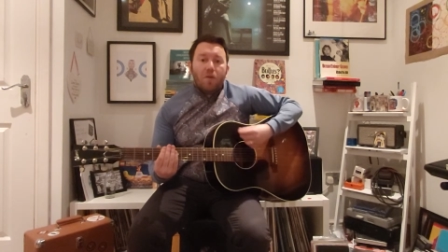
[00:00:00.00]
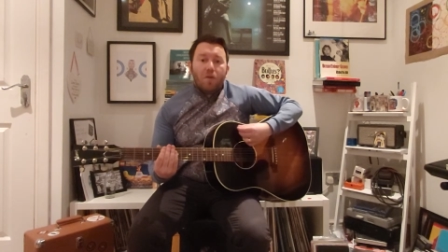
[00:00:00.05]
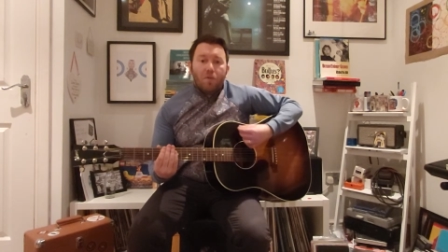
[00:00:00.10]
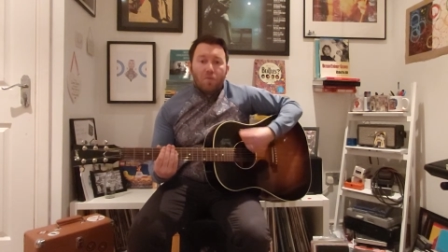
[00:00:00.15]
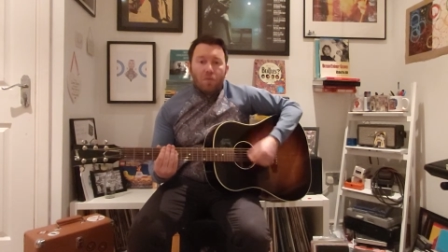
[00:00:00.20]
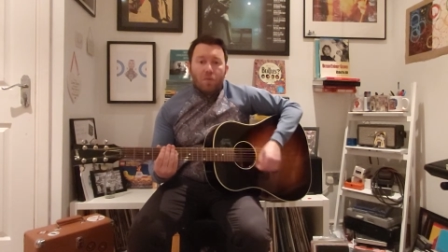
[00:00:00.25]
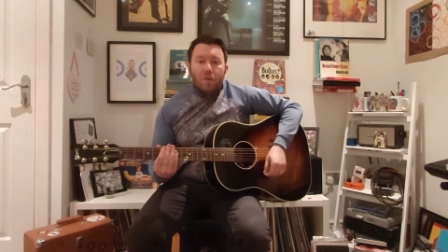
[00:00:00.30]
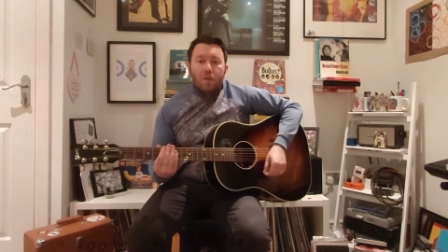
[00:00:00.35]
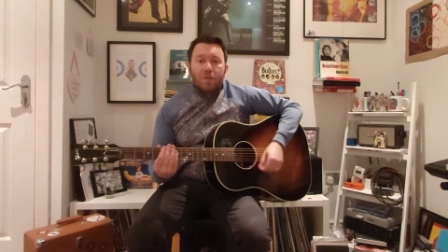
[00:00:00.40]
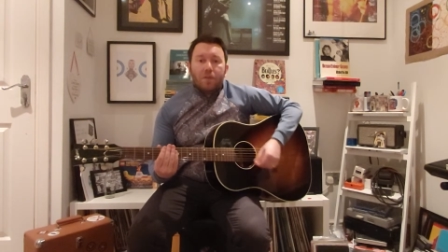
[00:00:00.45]

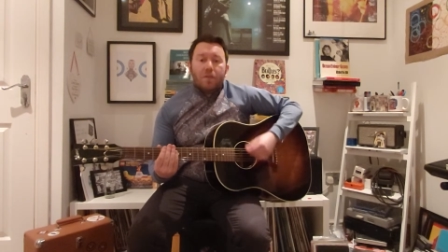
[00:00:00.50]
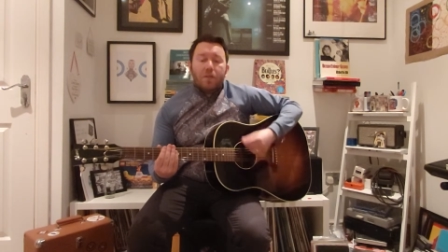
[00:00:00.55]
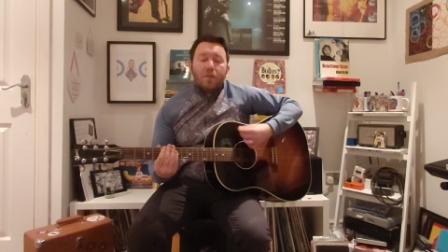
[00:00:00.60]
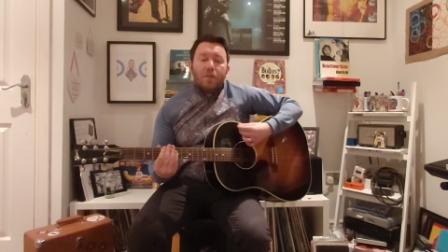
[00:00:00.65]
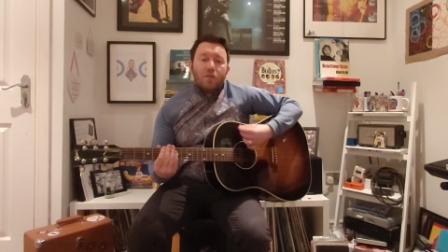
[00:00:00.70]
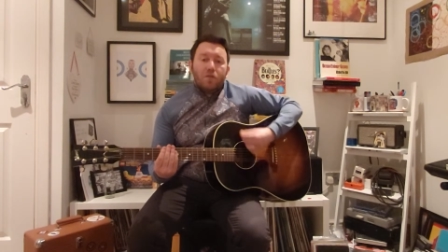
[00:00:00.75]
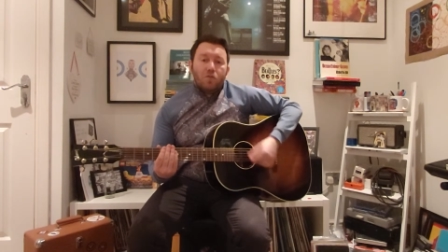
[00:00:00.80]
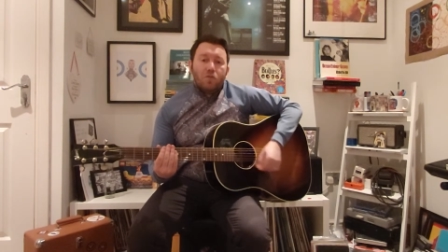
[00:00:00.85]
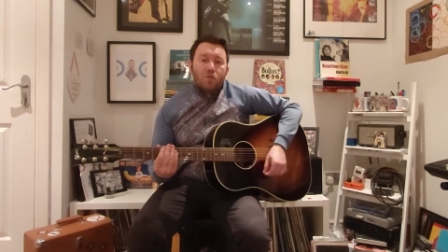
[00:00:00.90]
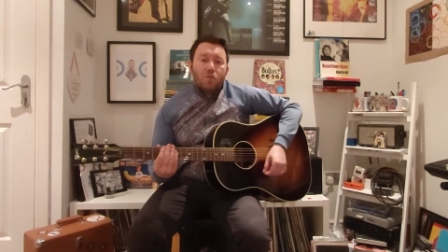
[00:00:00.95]
1,
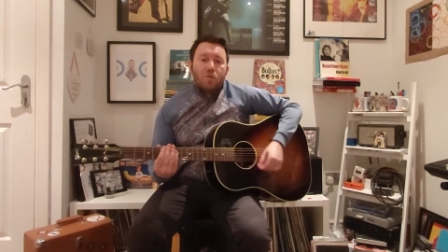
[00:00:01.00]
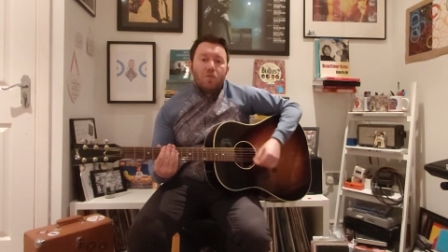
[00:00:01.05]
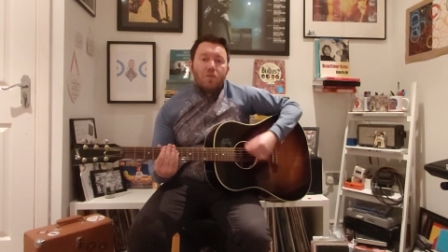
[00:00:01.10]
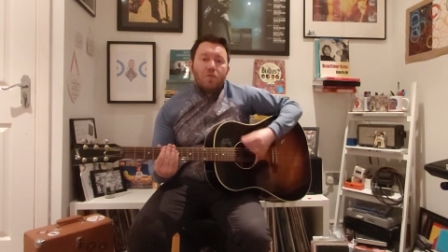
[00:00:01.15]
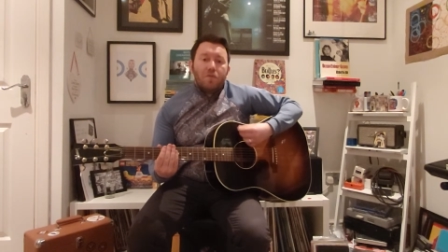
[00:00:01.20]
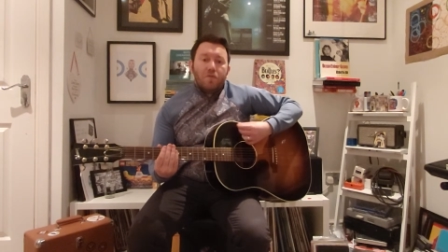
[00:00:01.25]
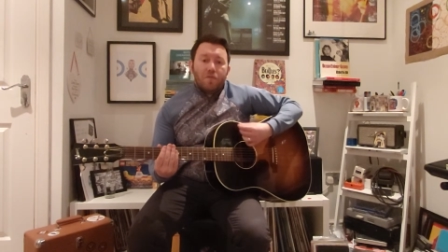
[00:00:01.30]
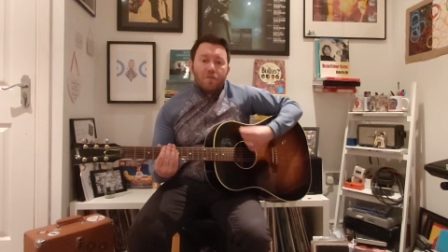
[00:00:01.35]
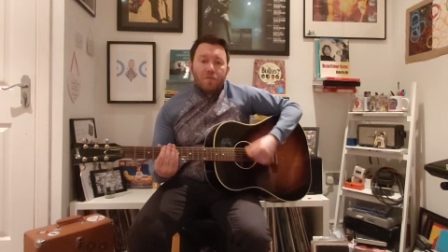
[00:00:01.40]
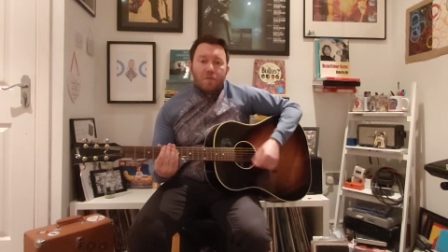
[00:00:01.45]
2,
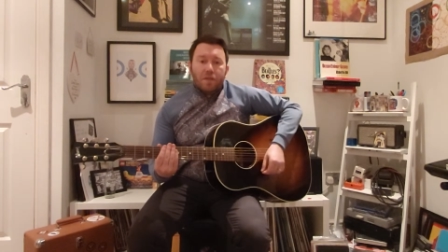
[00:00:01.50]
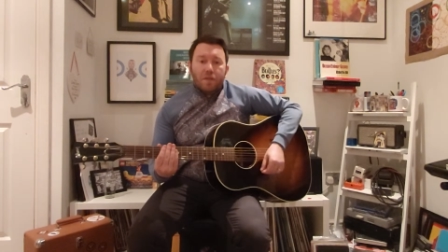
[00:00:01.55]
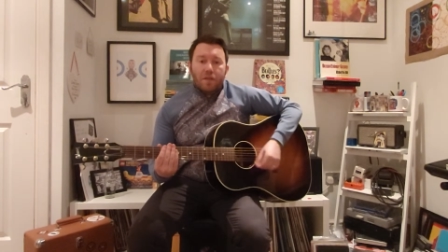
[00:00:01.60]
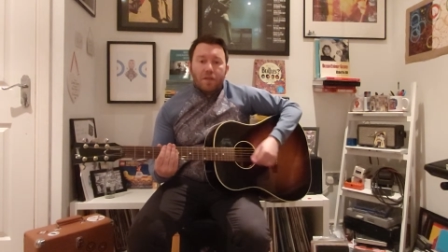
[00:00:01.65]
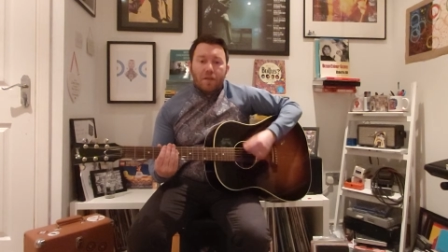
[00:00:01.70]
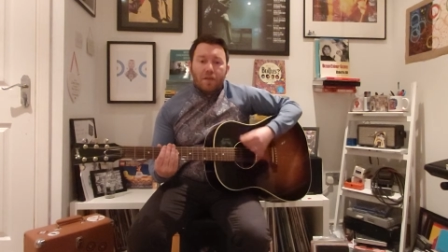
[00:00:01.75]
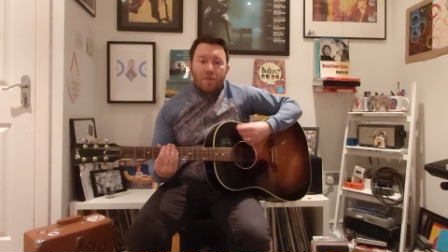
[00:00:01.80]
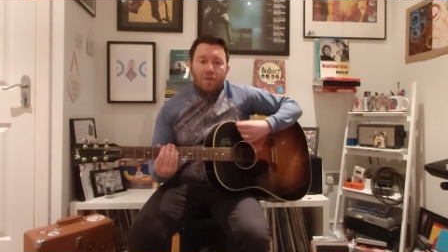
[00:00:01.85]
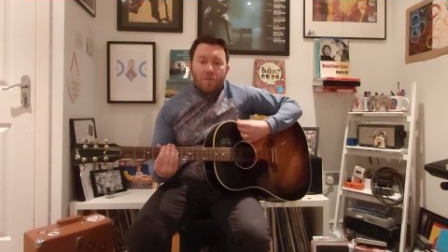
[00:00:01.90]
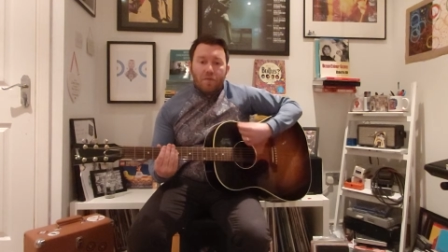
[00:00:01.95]

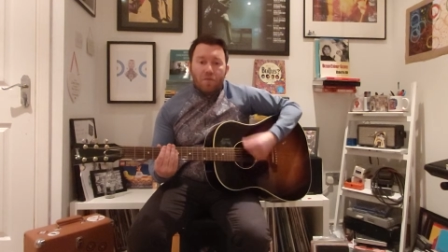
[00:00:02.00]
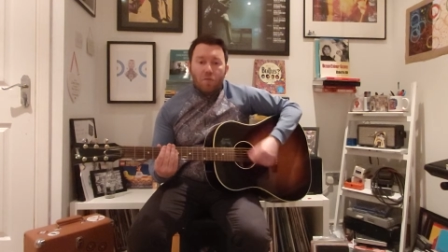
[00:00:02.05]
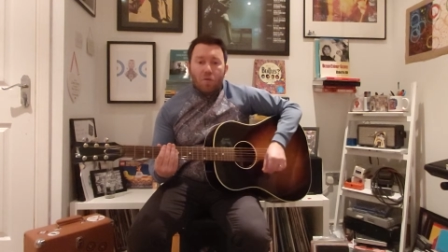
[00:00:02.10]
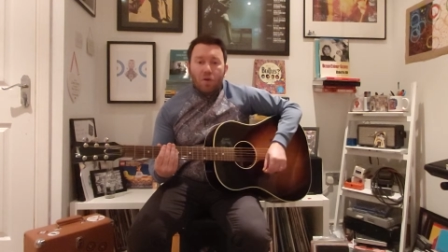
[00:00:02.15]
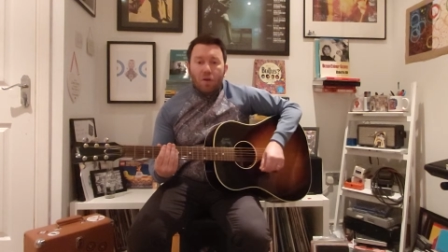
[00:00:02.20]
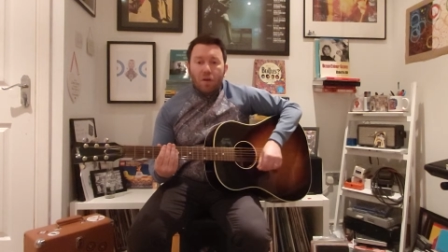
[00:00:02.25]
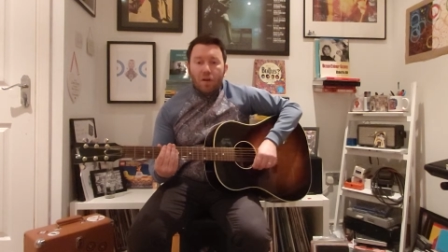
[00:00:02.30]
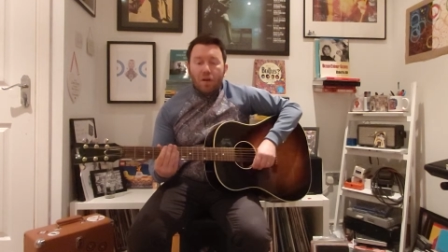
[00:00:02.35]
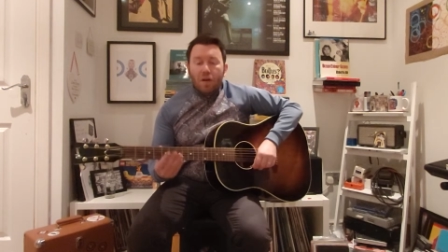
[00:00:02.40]
3, 4.